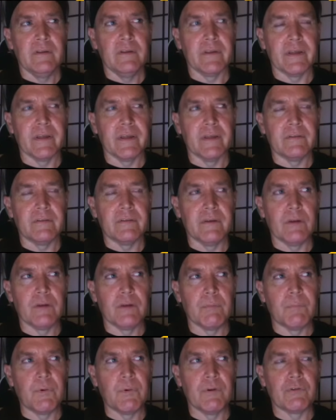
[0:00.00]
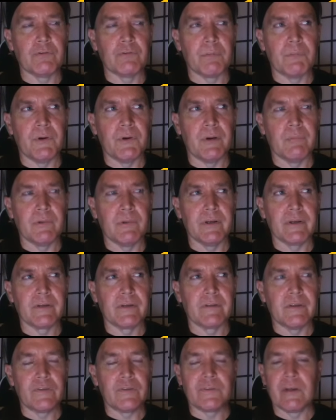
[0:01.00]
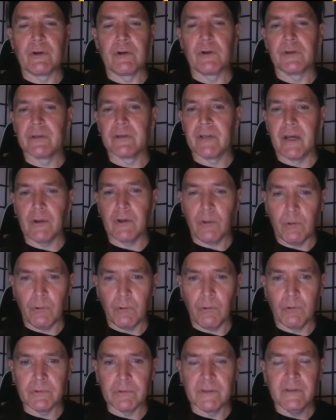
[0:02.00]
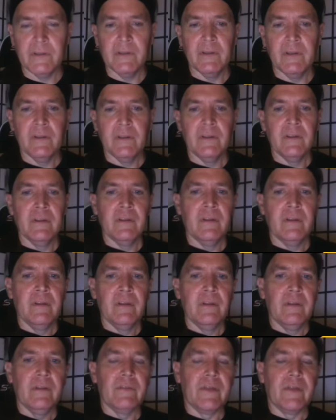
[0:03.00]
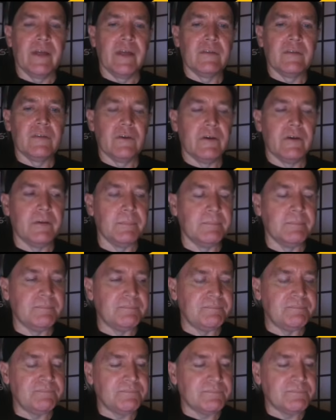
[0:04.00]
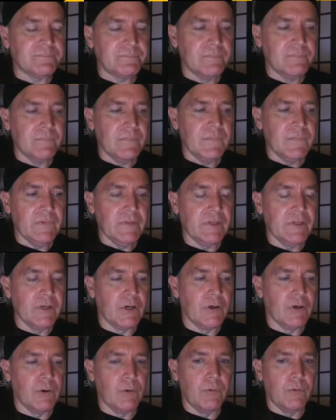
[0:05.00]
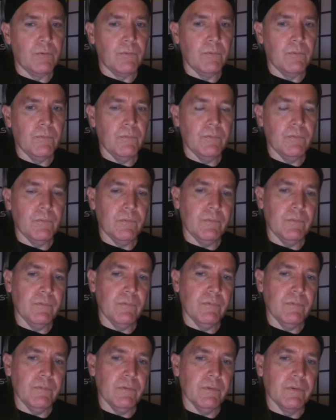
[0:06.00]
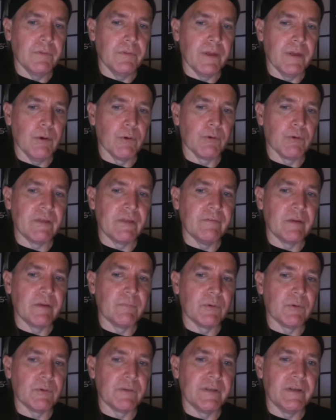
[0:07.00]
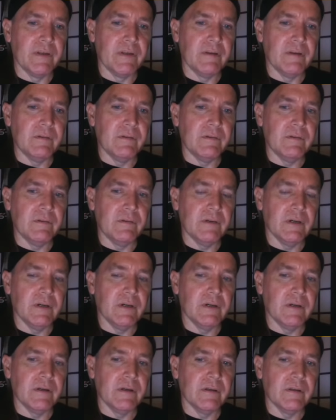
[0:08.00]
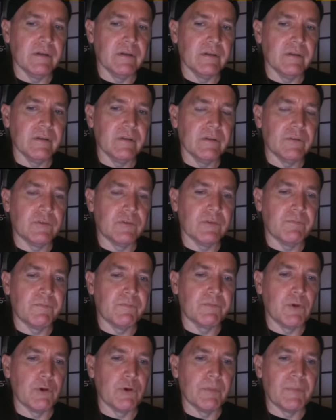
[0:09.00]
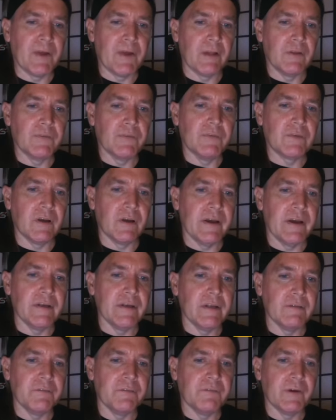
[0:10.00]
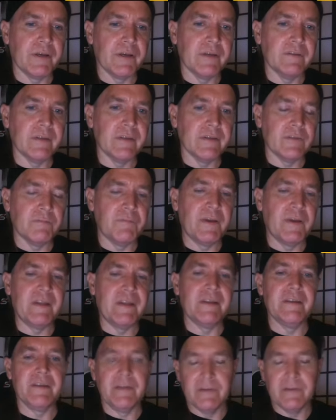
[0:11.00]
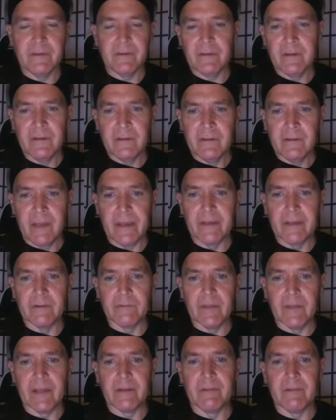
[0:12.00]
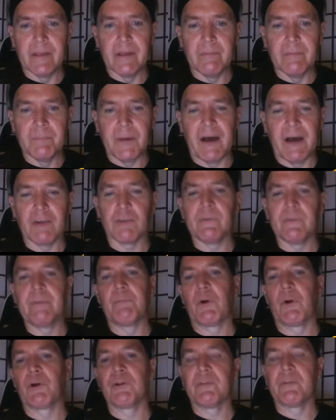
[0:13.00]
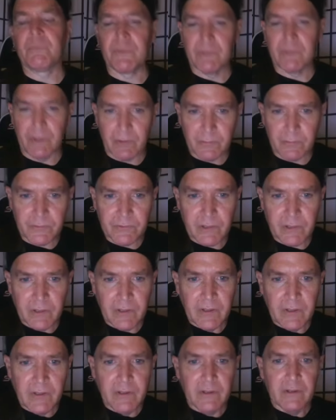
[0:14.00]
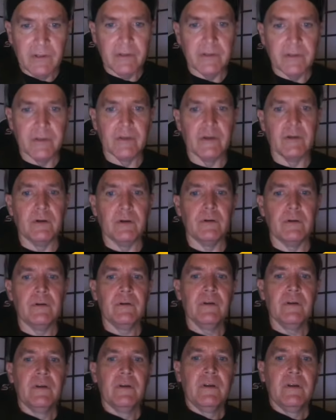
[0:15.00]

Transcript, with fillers: that you know the bundesrepublik the center could not hold that um, you know they were leaving Berlin uh, to go to Palestine and fight as Fedayeen and and and possibly murder themselves. You know,